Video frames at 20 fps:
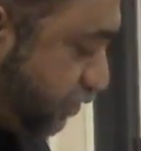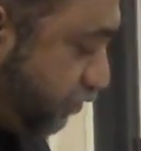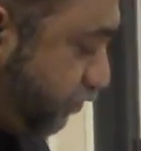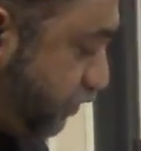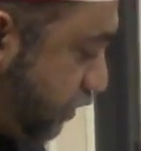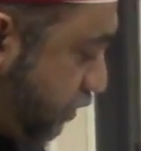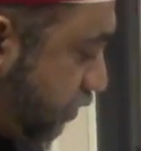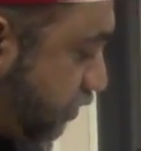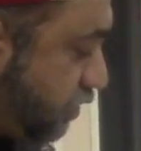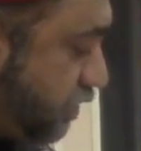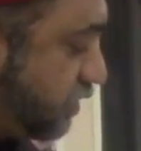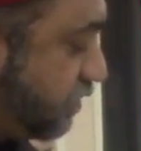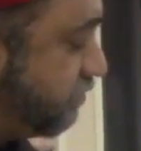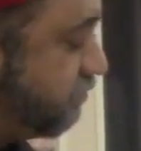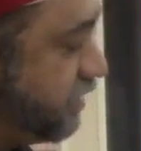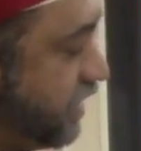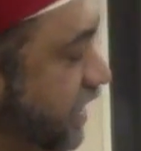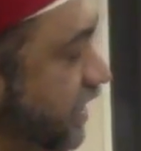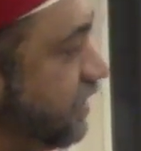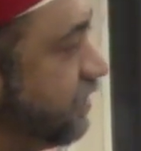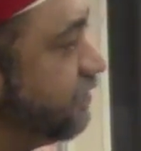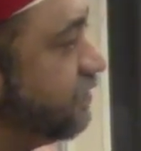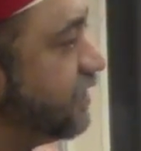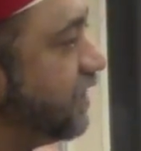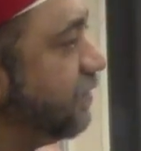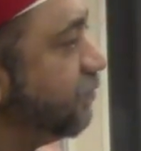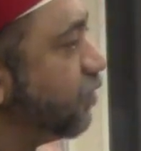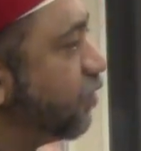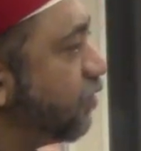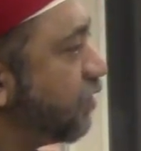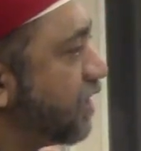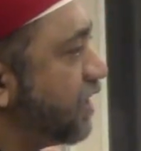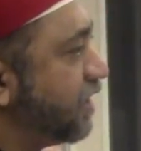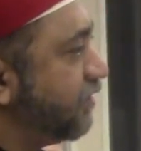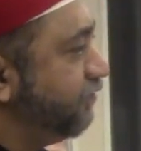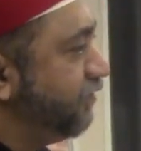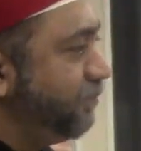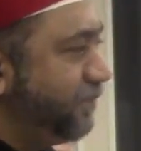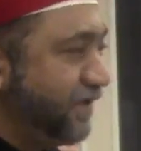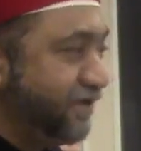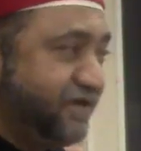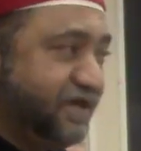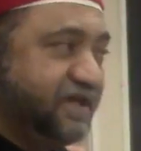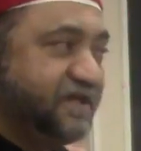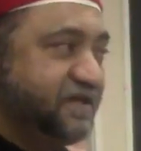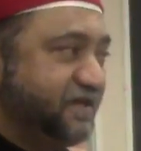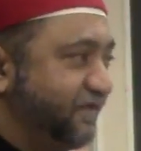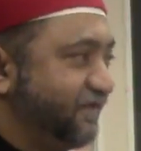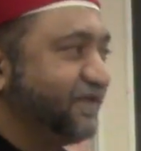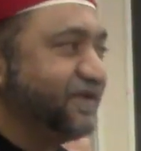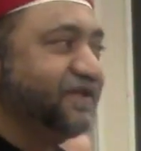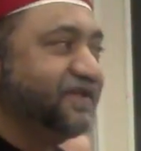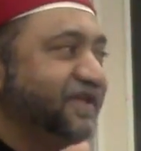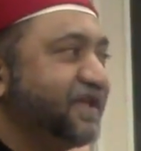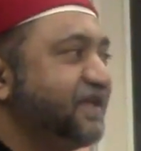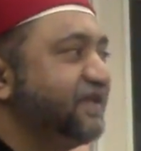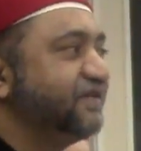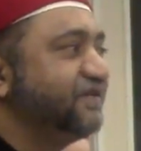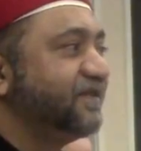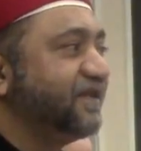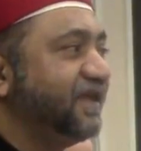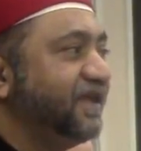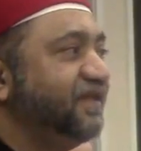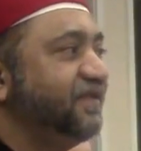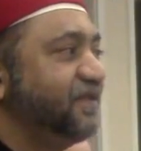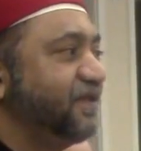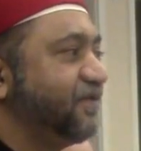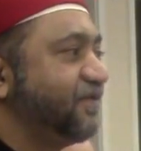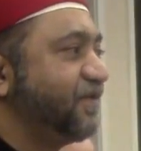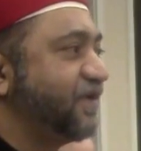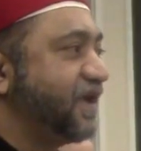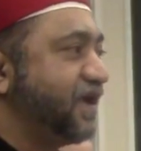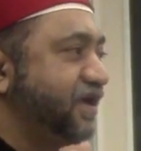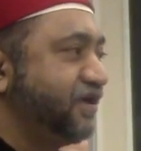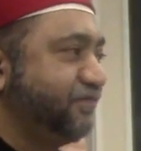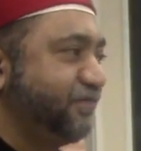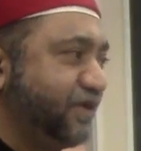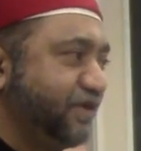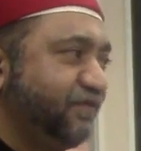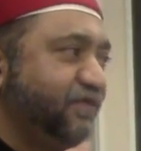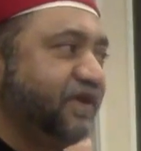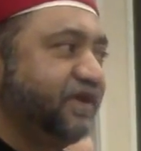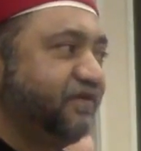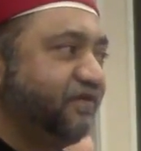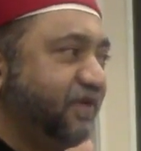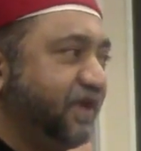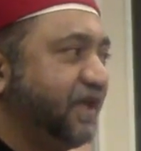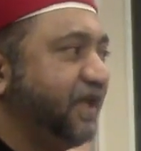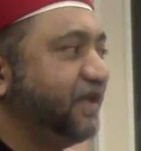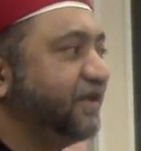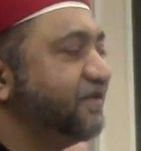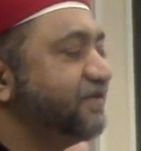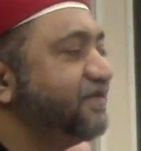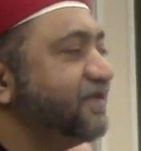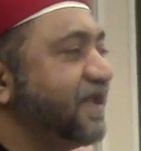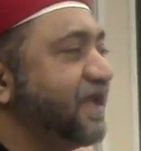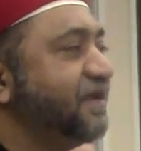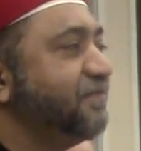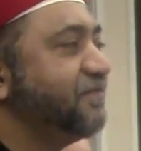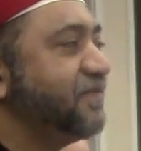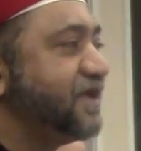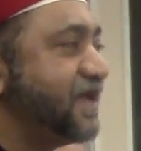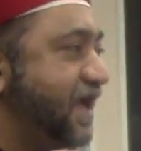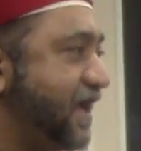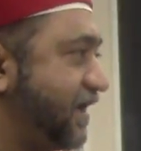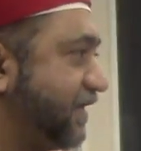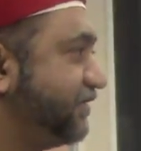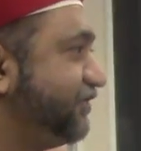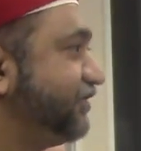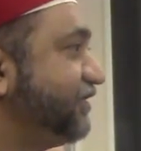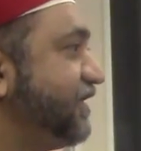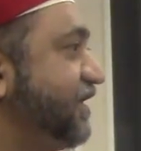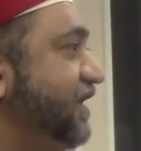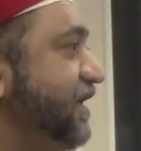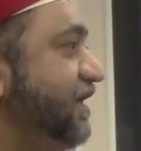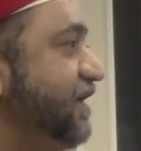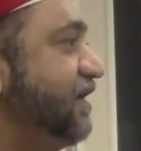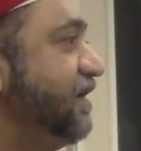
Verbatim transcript: We all are reading the same Quran. We may read different things in the Quran, but we are reading the same text